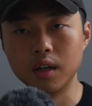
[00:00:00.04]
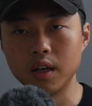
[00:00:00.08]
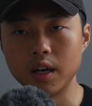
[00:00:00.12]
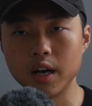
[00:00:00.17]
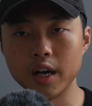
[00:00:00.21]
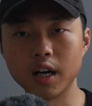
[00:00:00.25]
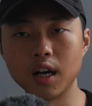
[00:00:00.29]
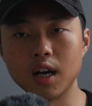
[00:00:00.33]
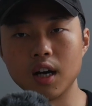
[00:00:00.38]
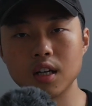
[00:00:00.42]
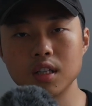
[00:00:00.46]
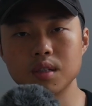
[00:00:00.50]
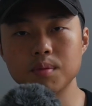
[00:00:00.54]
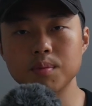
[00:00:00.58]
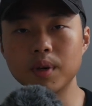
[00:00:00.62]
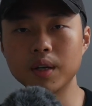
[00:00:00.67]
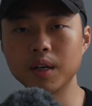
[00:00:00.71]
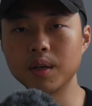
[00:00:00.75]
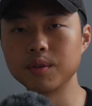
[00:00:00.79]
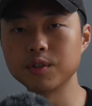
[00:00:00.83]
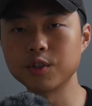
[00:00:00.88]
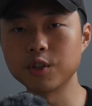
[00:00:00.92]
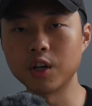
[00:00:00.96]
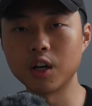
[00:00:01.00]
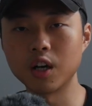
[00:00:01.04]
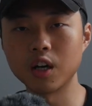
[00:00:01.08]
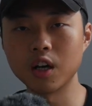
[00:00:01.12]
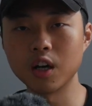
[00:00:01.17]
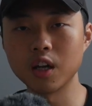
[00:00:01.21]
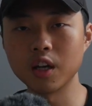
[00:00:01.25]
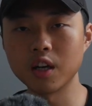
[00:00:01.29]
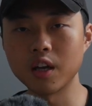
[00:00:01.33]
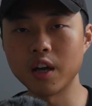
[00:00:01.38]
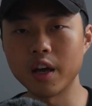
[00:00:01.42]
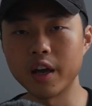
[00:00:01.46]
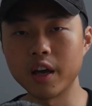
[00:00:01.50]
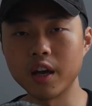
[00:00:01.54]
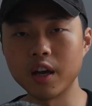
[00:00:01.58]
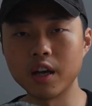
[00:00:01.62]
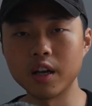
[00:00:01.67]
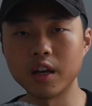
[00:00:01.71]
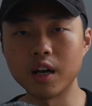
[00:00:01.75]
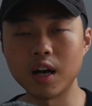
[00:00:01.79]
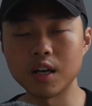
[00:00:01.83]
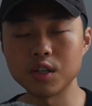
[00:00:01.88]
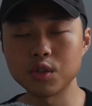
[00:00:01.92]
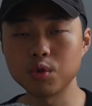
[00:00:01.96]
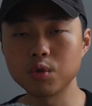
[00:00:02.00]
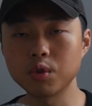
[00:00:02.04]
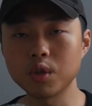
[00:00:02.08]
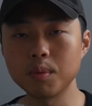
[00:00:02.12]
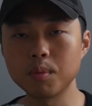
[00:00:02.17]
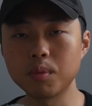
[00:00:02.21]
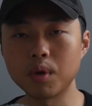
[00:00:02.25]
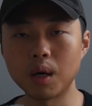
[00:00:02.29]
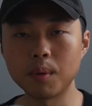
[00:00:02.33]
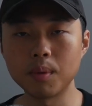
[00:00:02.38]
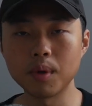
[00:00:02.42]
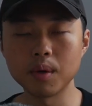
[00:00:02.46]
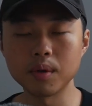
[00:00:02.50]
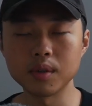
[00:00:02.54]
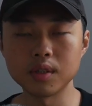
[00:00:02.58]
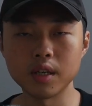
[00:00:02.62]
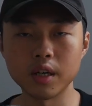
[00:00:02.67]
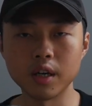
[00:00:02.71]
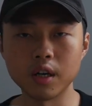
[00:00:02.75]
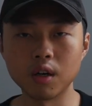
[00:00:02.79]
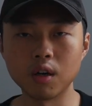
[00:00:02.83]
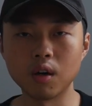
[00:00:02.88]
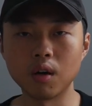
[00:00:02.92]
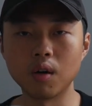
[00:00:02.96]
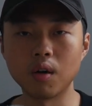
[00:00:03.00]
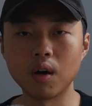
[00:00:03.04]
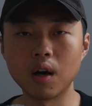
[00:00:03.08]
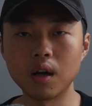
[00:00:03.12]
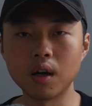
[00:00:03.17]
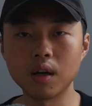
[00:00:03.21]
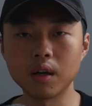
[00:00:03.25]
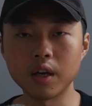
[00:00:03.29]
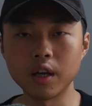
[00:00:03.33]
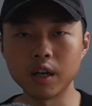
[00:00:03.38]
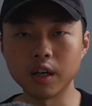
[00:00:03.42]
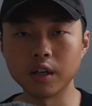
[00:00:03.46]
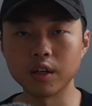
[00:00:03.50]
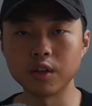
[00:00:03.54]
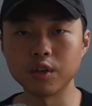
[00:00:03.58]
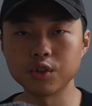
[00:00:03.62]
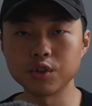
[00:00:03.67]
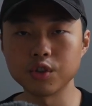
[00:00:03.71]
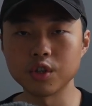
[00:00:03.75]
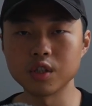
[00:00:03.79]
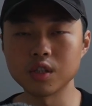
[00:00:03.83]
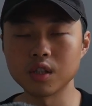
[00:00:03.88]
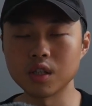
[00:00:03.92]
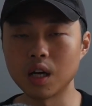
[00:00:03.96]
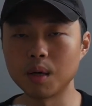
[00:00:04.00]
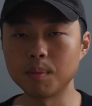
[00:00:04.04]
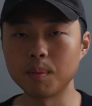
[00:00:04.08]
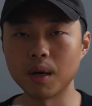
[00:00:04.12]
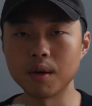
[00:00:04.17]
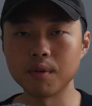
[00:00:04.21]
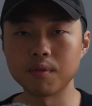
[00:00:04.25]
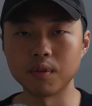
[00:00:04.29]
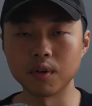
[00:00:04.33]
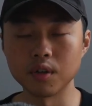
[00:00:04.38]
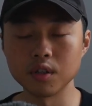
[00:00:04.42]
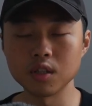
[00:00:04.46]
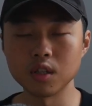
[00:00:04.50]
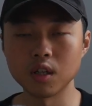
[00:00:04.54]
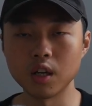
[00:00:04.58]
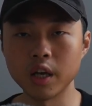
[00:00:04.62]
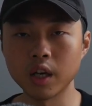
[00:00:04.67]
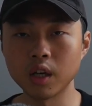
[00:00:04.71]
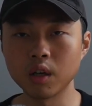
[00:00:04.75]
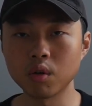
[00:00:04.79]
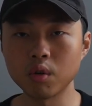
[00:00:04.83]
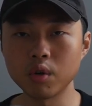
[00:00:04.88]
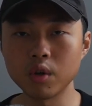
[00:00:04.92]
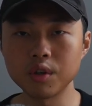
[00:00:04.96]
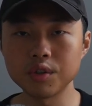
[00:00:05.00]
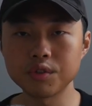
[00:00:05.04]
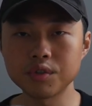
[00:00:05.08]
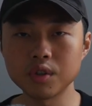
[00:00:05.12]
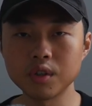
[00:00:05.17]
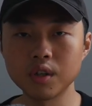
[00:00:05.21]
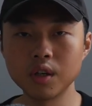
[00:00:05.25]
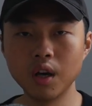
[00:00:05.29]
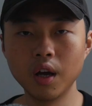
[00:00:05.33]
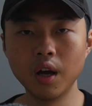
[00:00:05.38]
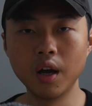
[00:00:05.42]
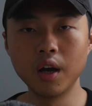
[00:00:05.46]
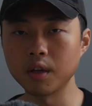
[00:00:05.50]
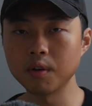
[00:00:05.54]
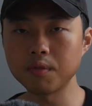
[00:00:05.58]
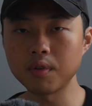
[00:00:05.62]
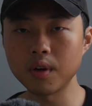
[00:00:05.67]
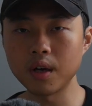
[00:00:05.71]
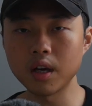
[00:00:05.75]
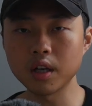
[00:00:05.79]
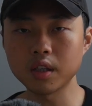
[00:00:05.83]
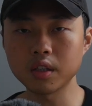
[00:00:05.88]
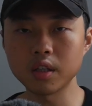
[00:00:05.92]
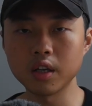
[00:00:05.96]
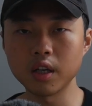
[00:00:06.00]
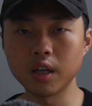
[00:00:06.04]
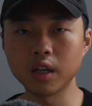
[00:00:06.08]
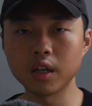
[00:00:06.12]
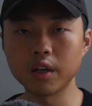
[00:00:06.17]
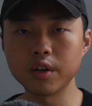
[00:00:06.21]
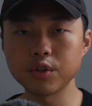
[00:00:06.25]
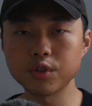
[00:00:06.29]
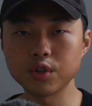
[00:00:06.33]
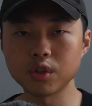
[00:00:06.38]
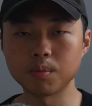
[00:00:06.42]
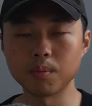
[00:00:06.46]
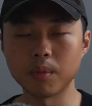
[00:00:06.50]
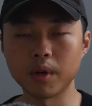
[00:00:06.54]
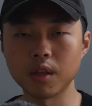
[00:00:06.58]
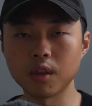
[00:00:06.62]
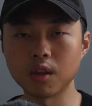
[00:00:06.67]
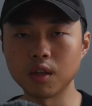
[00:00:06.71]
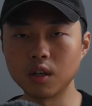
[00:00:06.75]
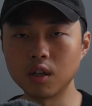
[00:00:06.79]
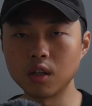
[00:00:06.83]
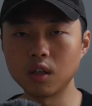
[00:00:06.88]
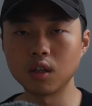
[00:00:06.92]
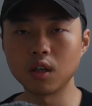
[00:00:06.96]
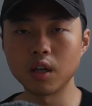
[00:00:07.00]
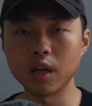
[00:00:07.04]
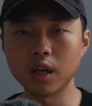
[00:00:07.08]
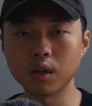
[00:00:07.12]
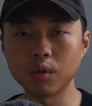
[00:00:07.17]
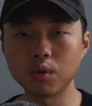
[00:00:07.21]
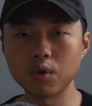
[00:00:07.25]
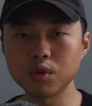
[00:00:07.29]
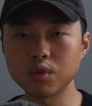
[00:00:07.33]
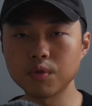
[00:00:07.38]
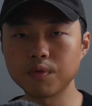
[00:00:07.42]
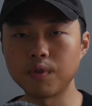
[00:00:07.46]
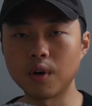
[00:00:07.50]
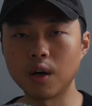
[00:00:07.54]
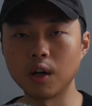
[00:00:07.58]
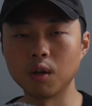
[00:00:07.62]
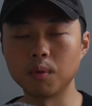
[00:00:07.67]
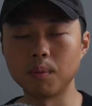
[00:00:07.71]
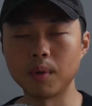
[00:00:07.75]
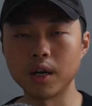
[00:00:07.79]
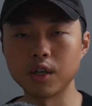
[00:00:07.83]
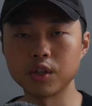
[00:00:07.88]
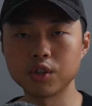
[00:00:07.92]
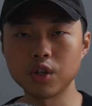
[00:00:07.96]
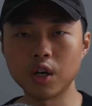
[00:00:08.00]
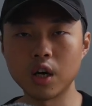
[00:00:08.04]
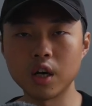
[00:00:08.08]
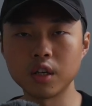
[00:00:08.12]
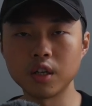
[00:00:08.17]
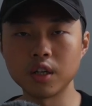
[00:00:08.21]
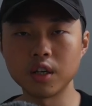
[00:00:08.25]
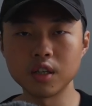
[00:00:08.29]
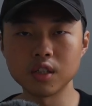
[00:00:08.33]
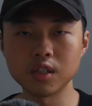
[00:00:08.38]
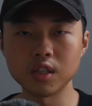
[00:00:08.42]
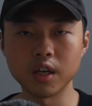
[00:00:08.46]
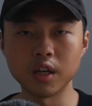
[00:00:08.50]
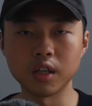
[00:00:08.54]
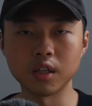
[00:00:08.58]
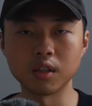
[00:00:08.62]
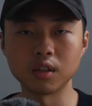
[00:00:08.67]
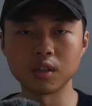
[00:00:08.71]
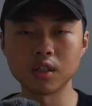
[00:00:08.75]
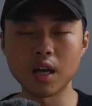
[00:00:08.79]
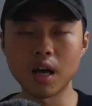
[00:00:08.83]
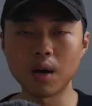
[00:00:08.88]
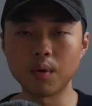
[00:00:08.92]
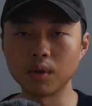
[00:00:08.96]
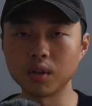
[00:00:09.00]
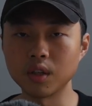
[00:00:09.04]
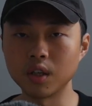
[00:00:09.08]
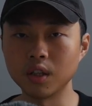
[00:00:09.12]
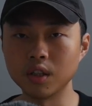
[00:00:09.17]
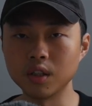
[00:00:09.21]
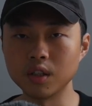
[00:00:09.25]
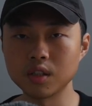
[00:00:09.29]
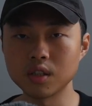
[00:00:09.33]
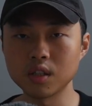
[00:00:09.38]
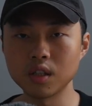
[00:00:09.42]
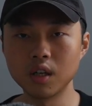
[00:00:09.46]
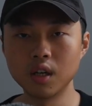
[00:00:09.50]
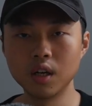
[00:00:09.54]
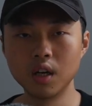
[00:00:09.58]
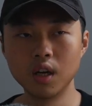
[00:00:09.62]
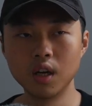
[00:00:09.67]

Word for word: Hey guys, my name is Charlie, and as you can probably tell, English is not my first language. In fact, English is my third language, followed by Chinese and Taiwanese,